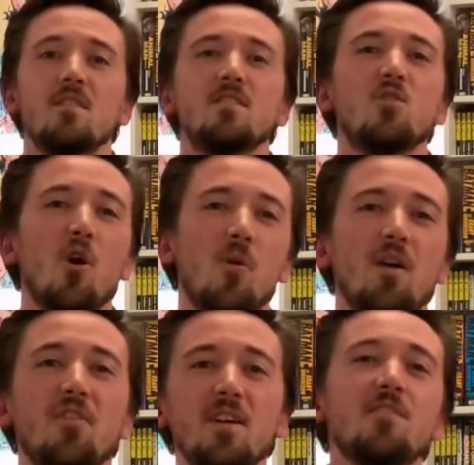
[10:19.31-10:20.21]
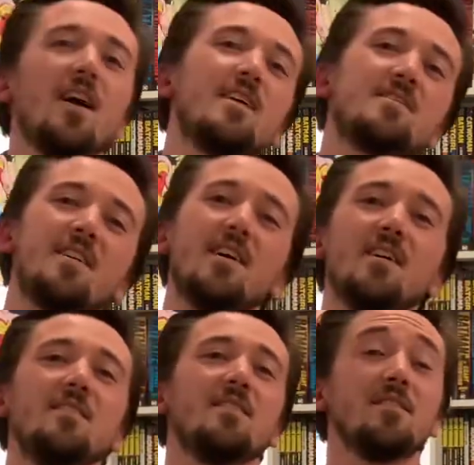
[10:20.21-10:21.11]
So I want to thank you guys
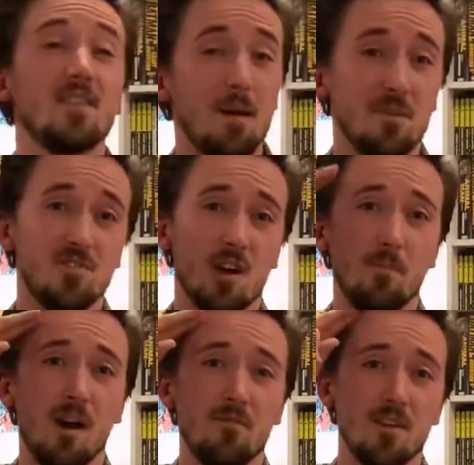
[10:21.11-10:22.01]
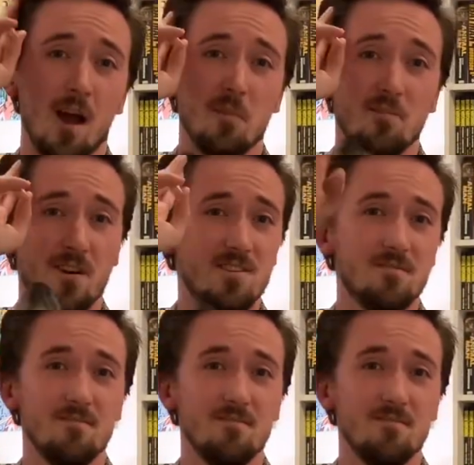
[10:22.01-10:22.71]
again. Time to jump off the Omnibus.